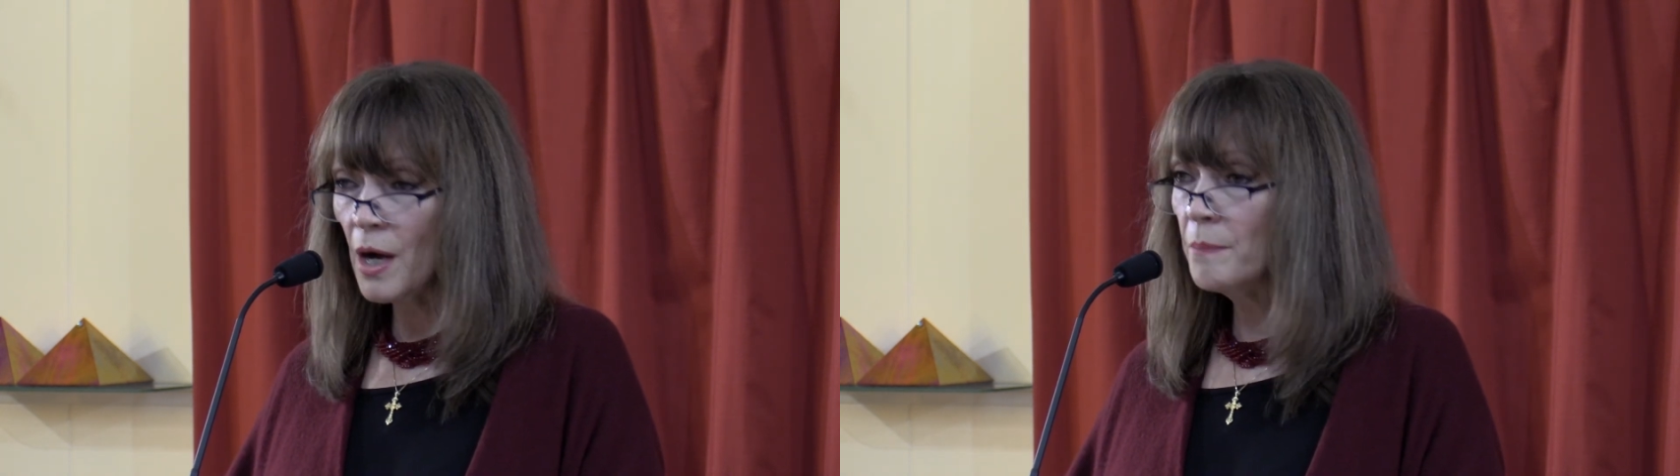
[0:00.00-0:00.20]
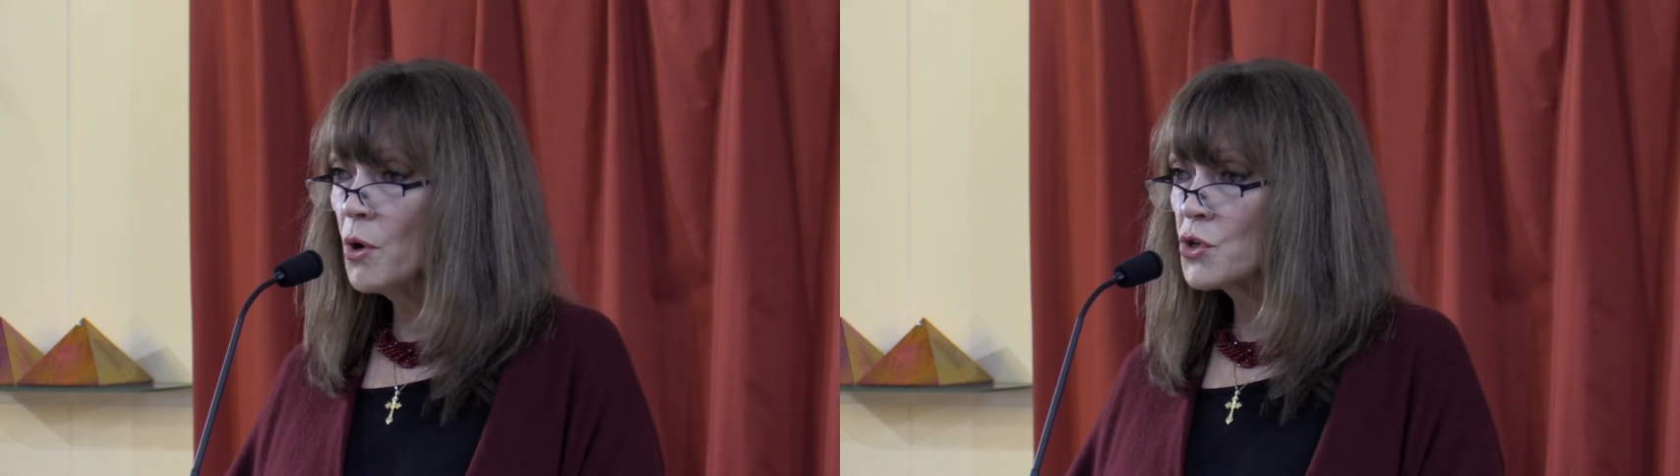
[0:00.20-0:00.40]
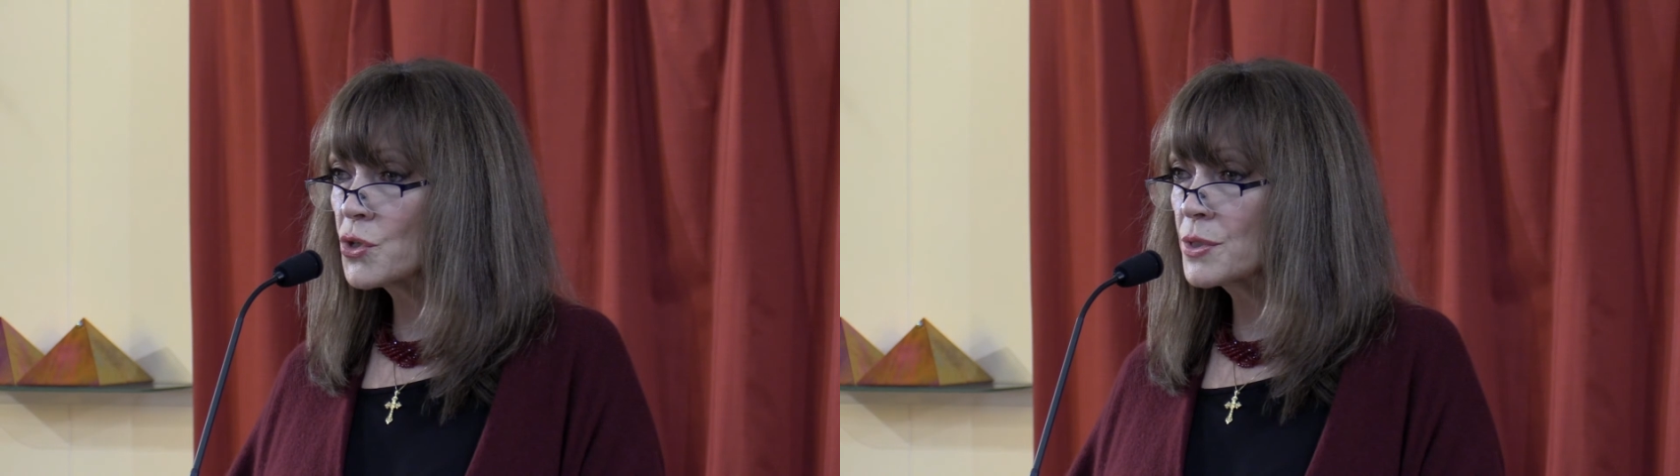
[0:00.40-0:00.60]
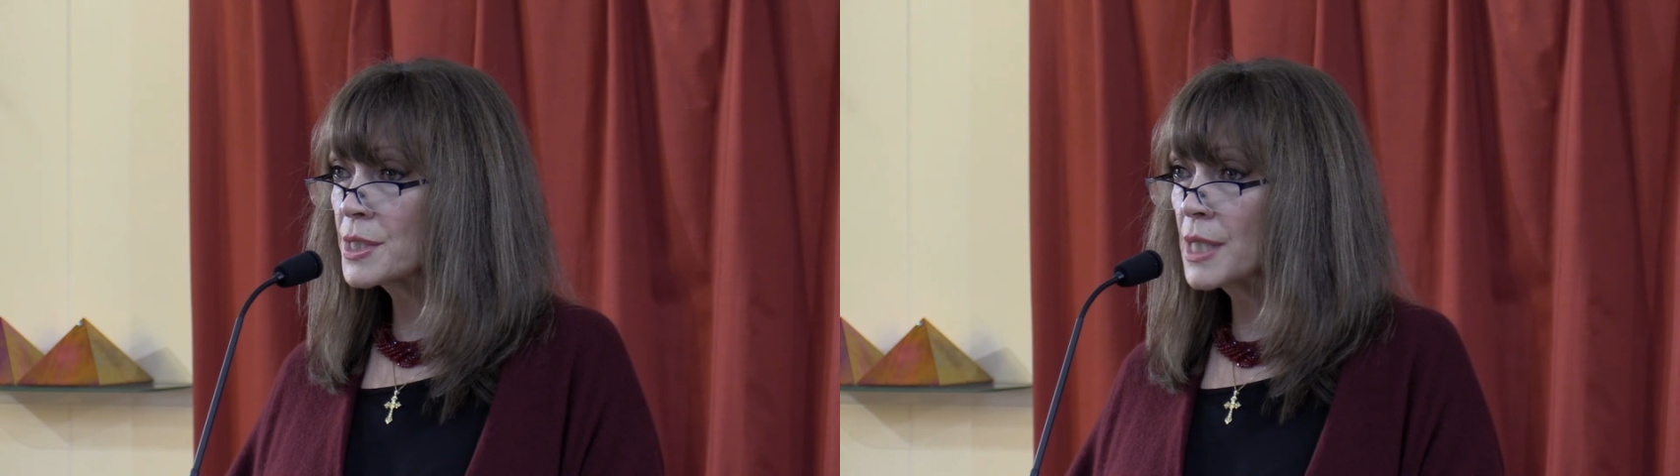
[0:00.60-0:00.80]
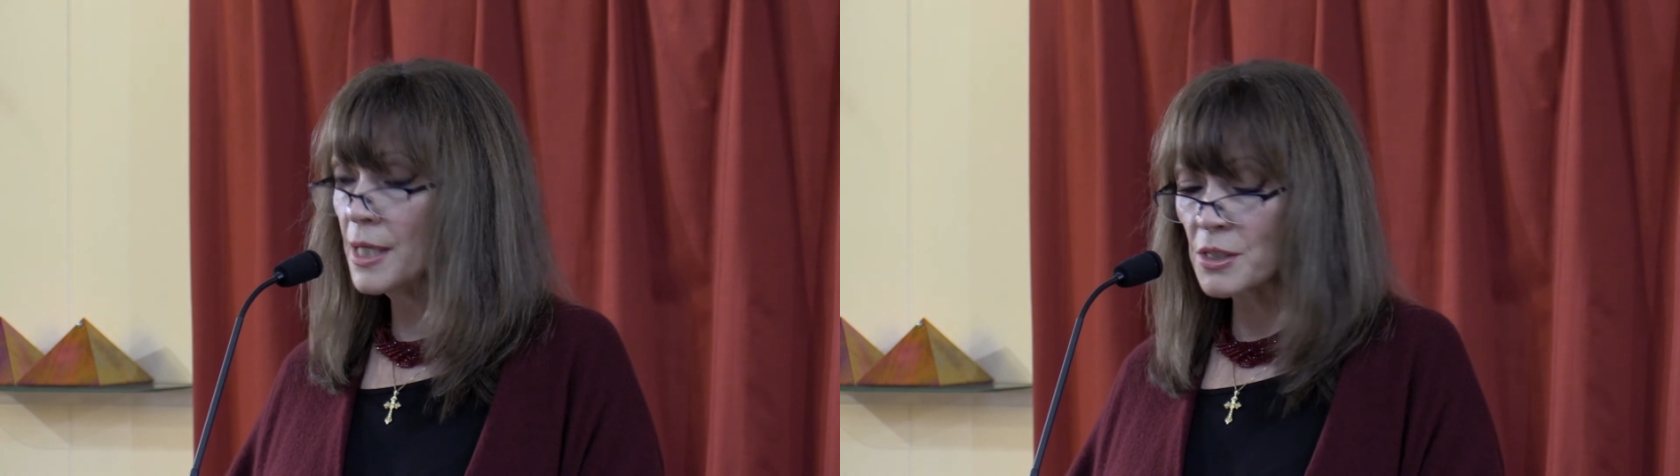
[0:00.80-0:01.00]
emotional
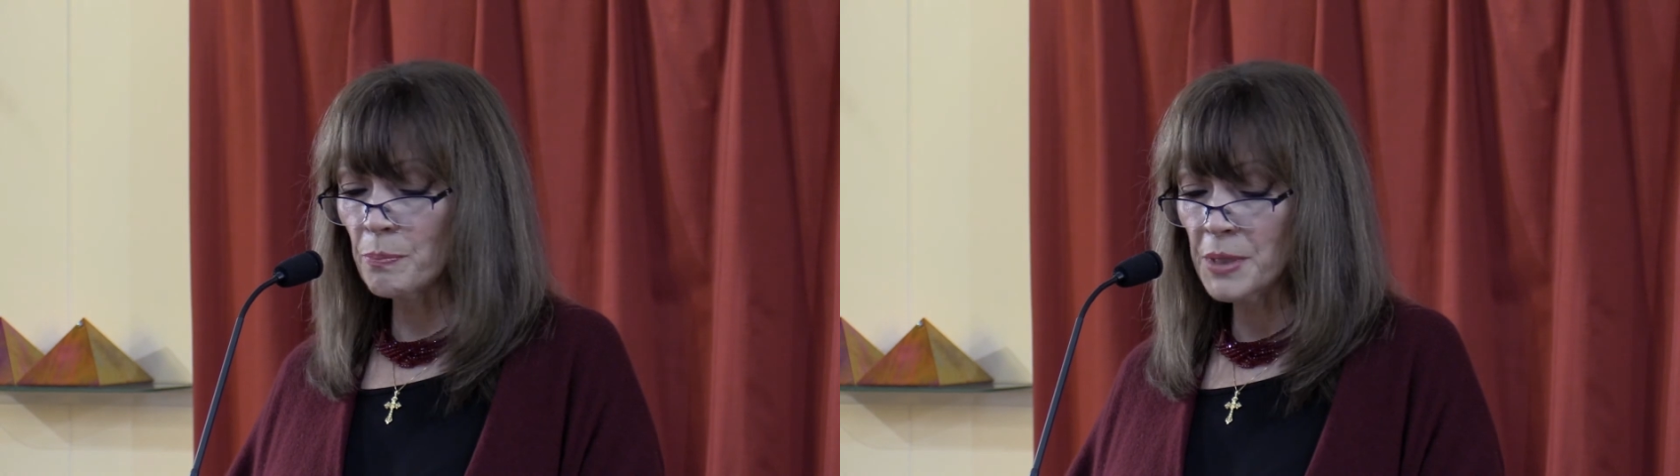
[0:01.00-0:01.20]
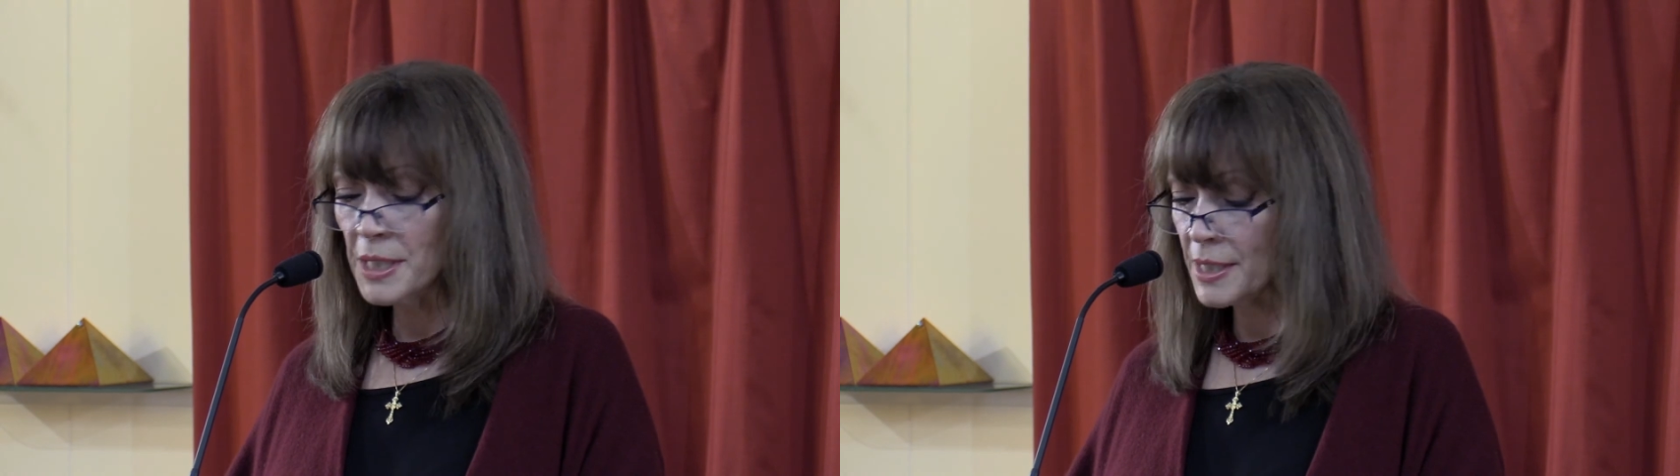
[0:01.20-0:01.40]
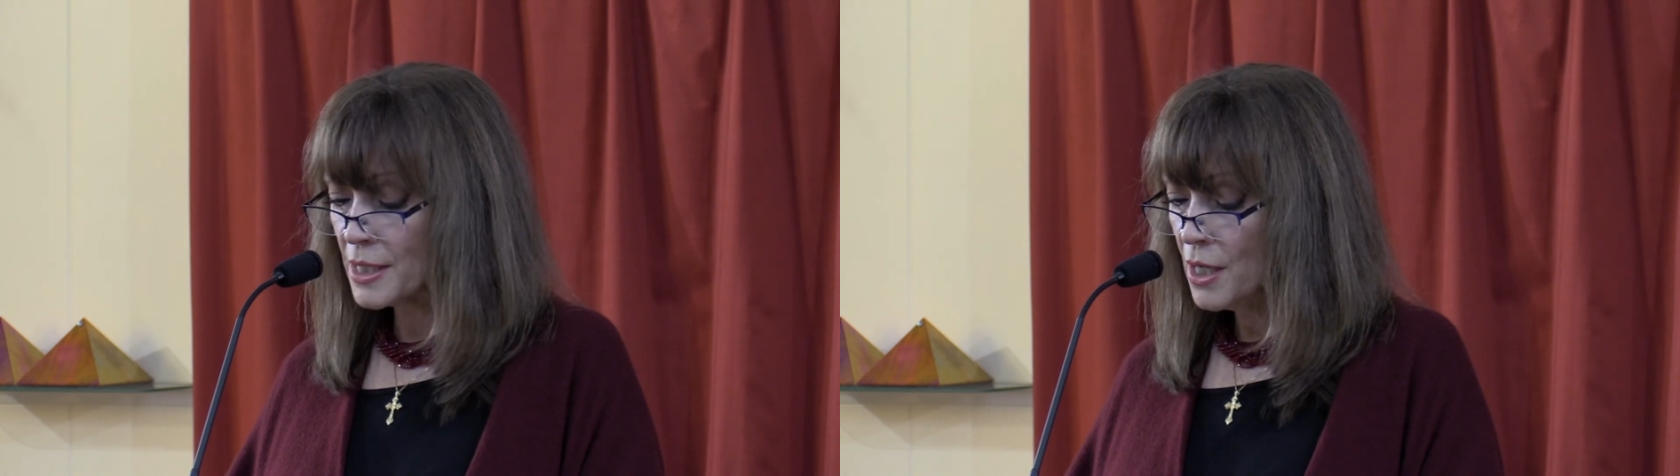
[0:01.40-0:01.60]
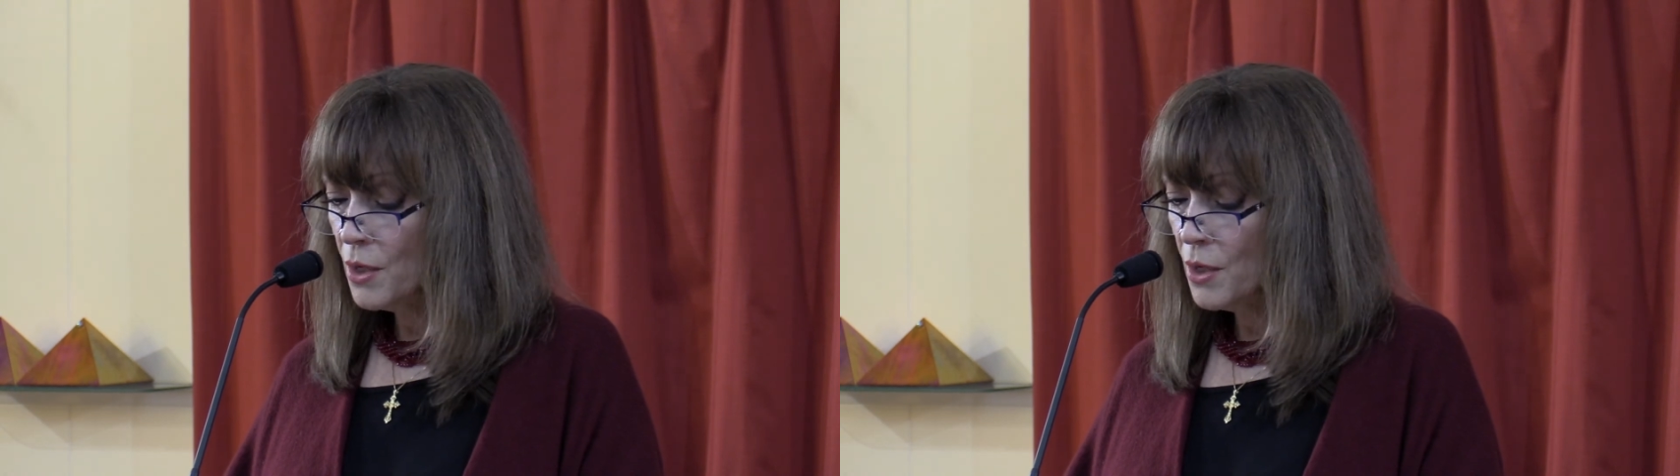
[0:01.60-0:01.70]
states, peace.